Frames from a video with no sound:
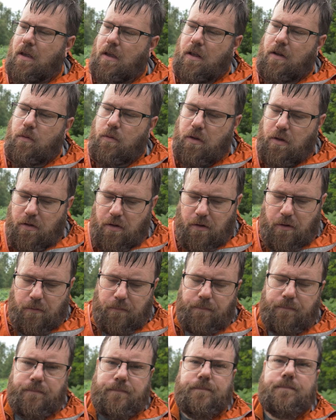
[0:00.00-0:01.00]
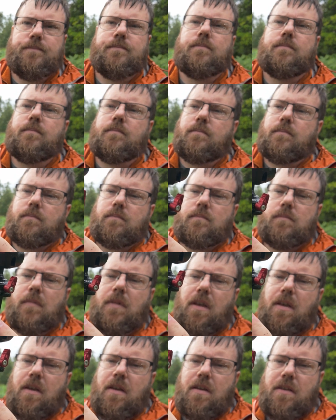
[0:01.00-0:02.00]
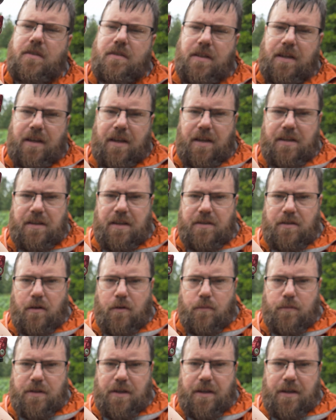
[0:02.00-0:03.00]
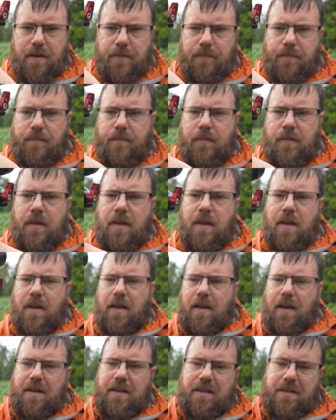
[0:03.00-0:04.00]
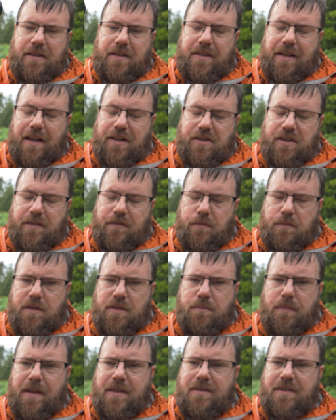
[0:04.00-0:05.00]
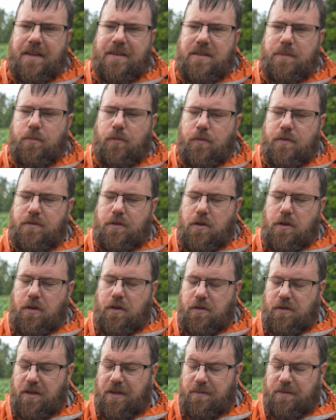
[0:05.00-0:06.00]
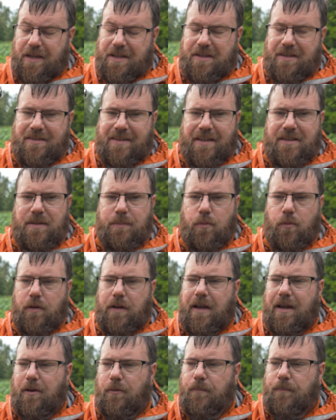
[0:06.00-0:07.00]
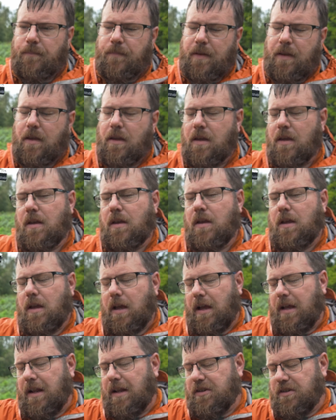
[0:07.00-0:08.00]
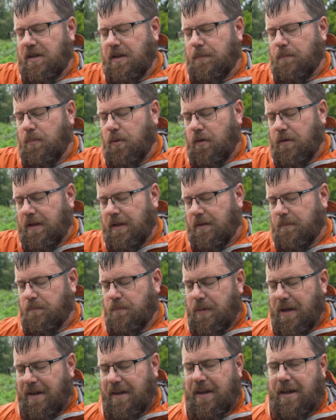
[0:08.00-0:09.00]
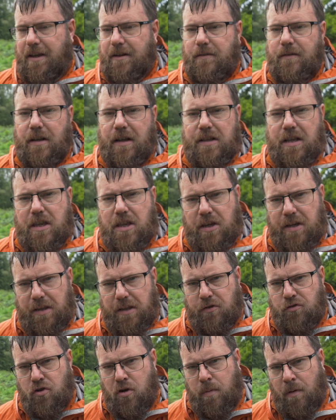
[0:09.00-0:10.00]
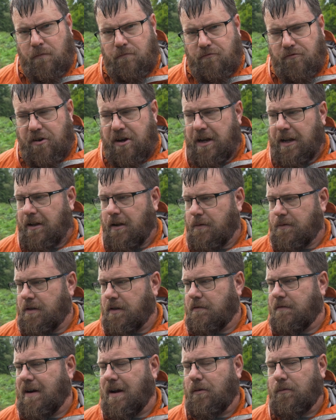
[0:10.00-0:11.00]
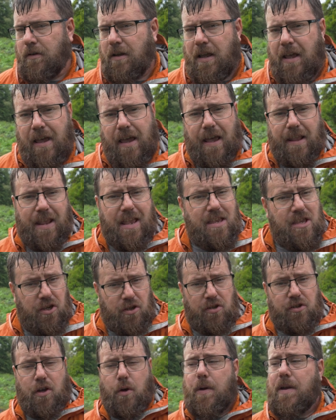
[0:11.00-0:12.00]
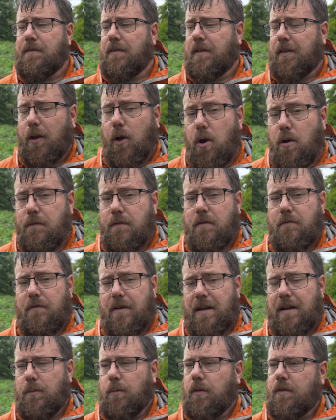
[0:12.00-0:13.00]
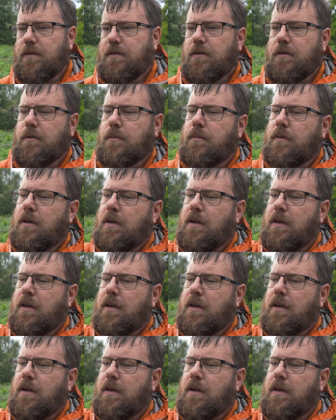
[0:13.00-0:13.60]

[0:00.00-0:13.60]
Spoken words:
And all you do, stick it in these holes here, and it detaches from this main center point. So you can take the center point out and actually put that back in, and then you can get the tripod really low to the ground. And then you can go even lower if you really want to, and